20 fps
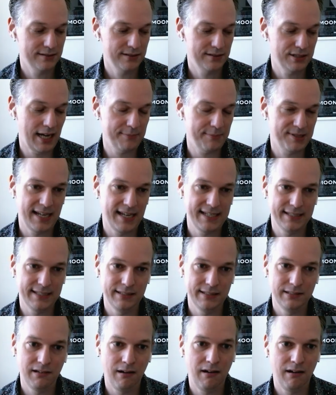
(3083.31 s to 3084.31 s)
chapters 8 and
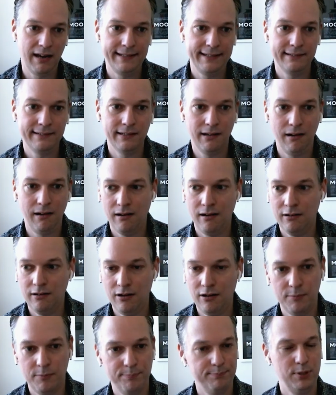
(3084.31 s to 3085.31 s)
9
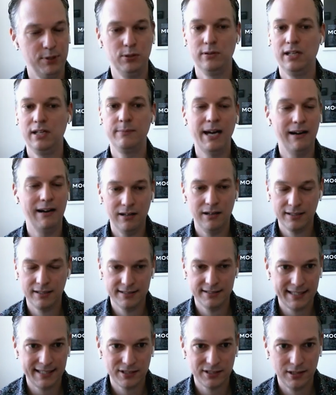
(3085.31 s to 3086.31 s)
are purely about
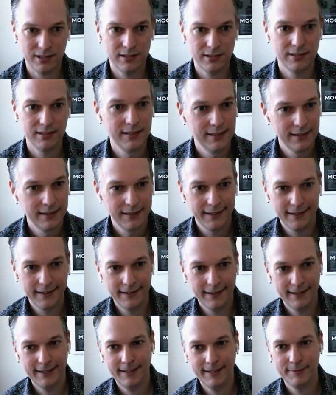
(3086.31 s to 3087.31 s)
architecture.
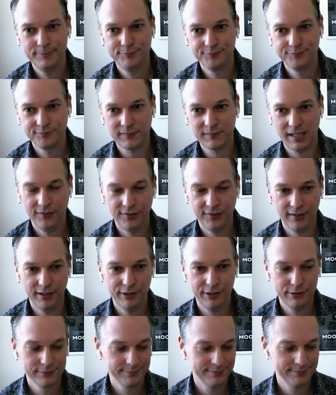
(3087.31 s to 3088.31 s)
And
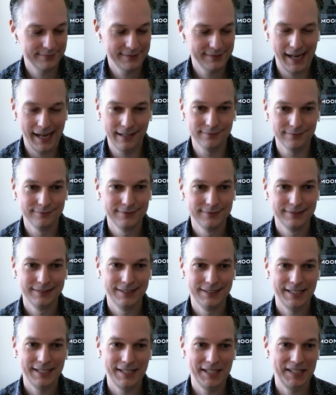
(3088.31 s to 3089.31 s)
so, yeah,
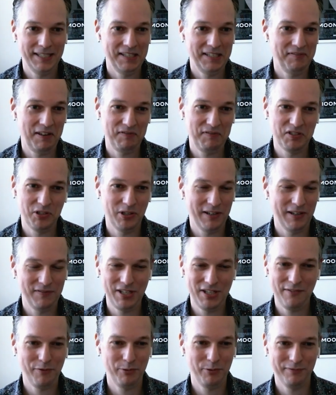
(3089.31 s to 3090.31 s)
if you
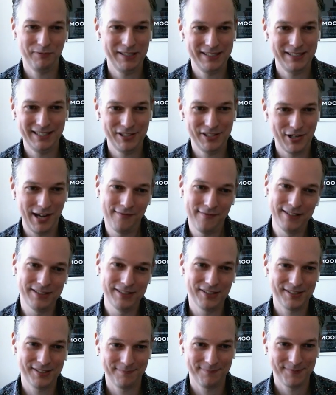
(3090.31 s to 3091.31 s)
never want to read any Java, then
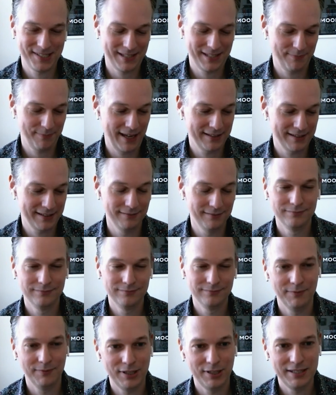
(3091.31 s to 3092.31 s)
just skip ahead and
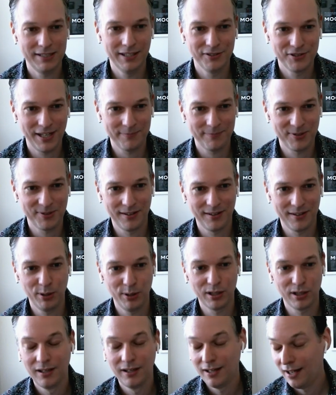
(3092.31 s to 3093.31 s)
read those chapters in the
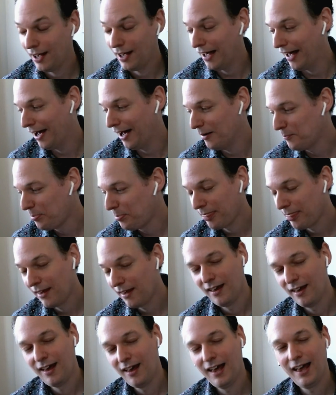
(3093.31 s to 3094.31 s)

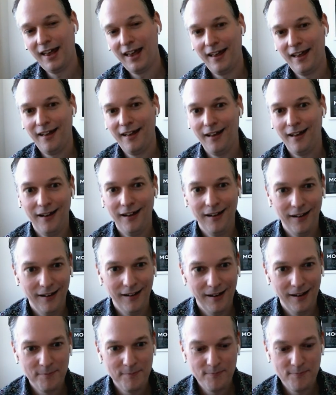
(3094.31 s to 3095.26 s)
book.